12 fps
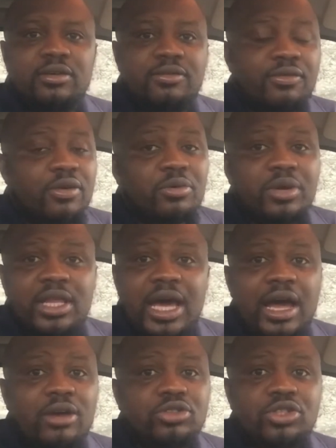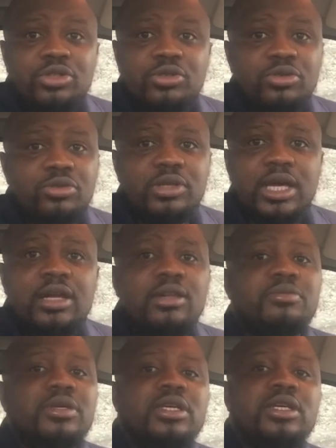For without you, there'll
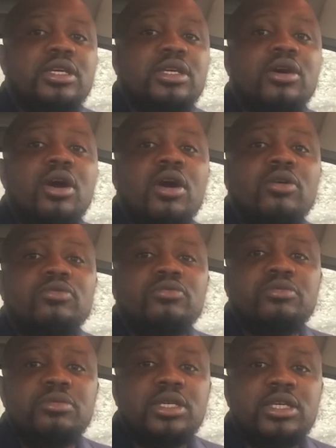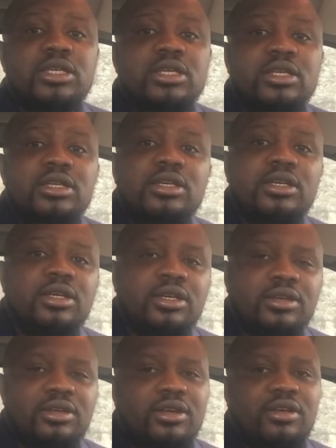be no me.
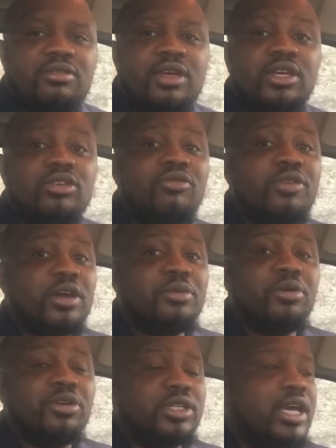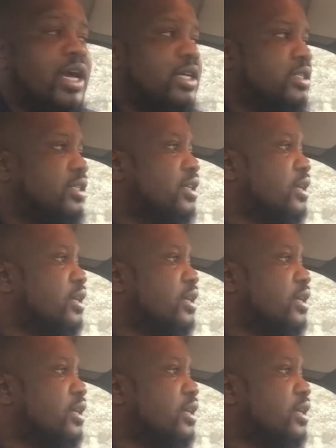Thank you very much, guys.